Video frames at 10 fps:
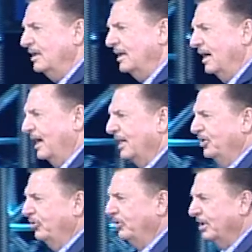
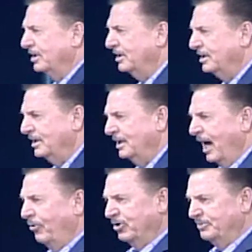Hallelujah.
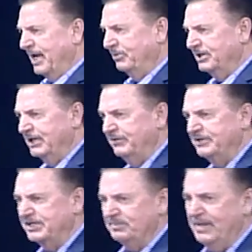I want to be able to leave
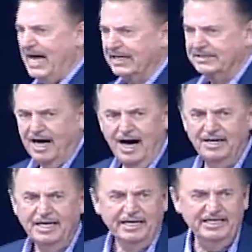today and say, My
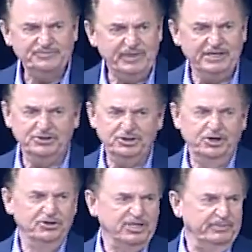God, it's been
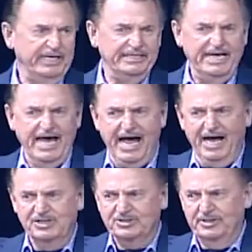good to be in the
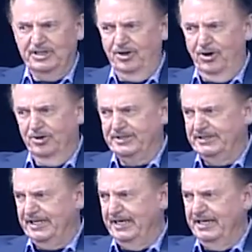house of the Lord
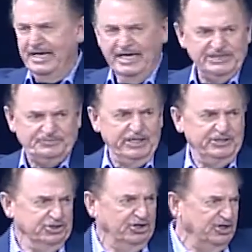today. It's been
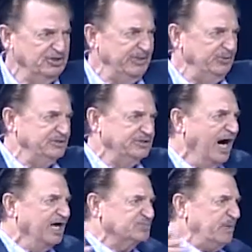good to be with
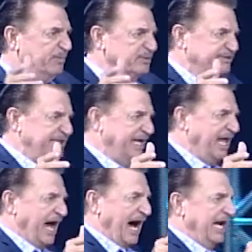God's people today.
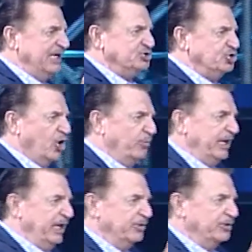I enjoy
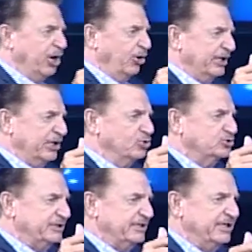being with the Holy Ghost
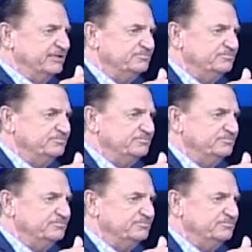today.